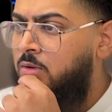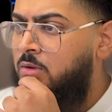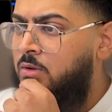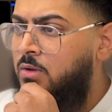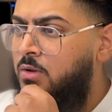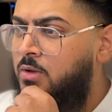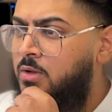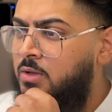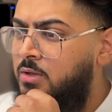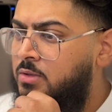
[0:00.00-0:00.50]

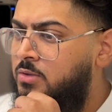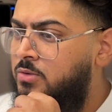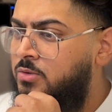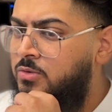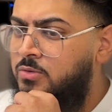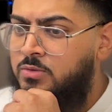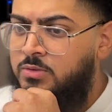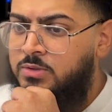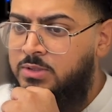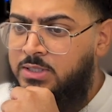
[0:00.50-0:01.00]
Okay,
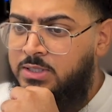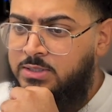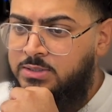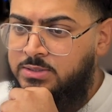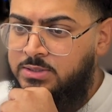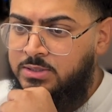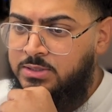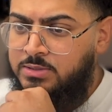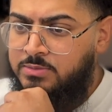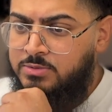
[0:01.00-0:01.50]
cool. That
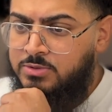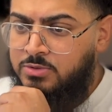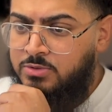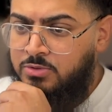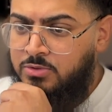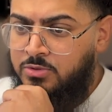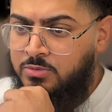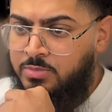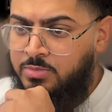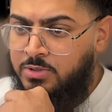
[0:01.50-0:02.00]
seems
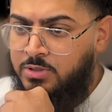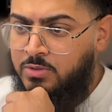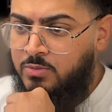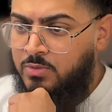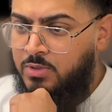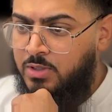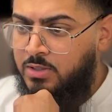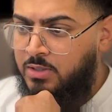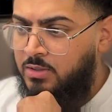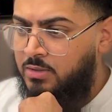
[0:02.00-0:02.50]
to be
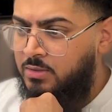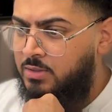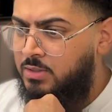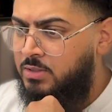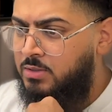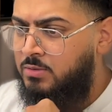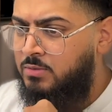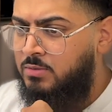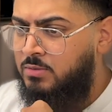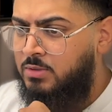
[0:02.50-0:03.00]
working
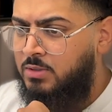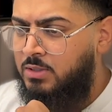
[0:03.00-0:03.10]
now.